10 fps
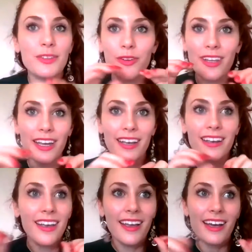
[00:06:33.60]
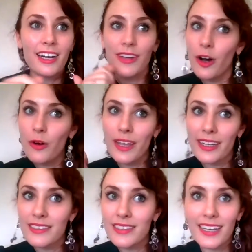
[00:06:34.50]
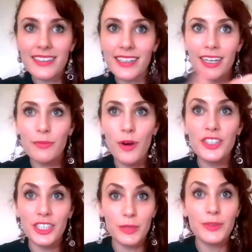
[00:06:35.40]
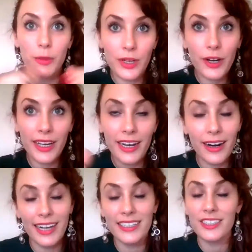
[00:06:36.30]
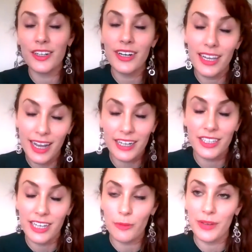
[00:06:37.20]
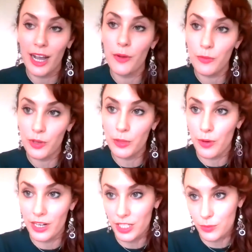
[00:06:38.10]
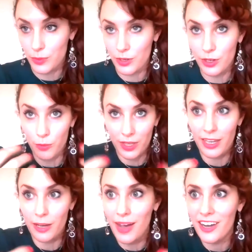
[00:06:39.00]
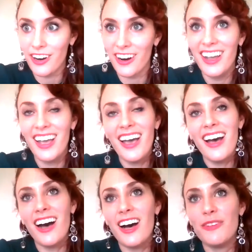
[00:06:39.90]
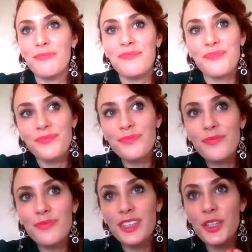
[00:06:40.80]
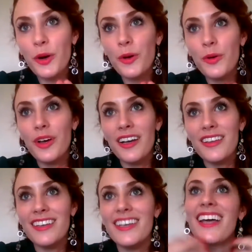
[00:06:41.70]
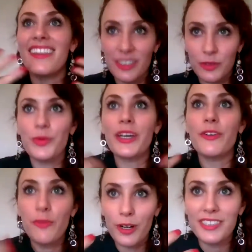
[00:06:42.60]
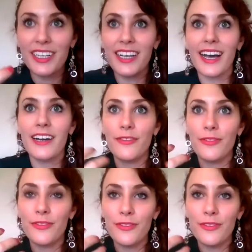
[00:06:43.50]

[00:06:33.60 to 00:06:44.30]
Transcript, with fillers: or like kind of like oh like testing projects it was like we are getting our hands dirty and actually helping out in what the projects you know we think matter um, so again this is reinforcing kind of